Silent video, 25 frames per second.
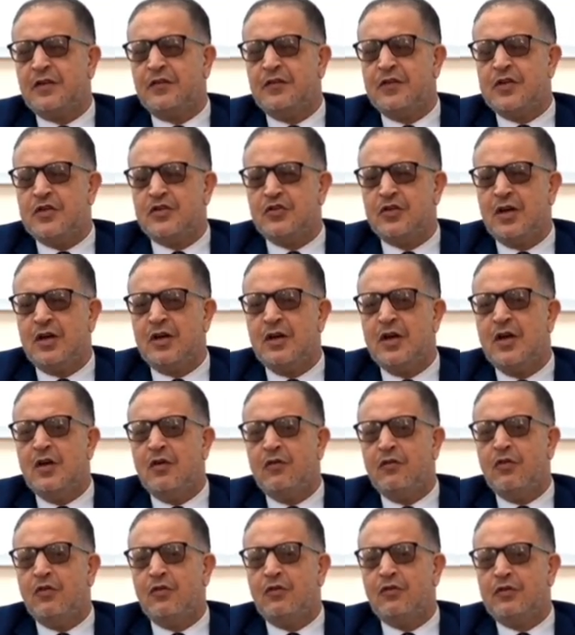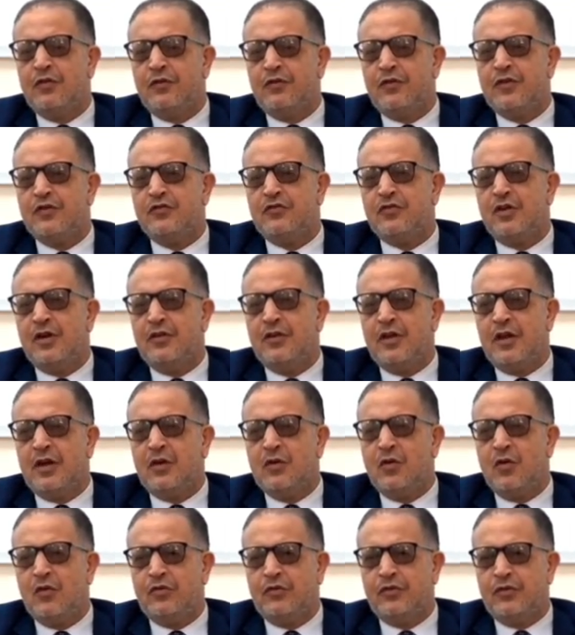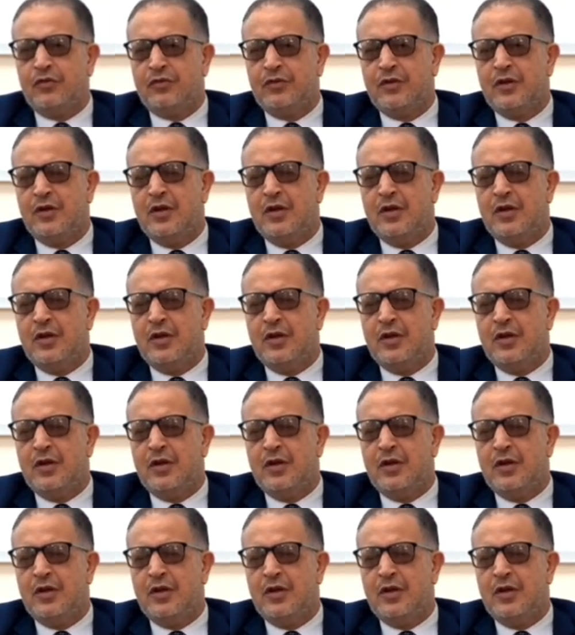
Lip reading: feature for differential diagnosis.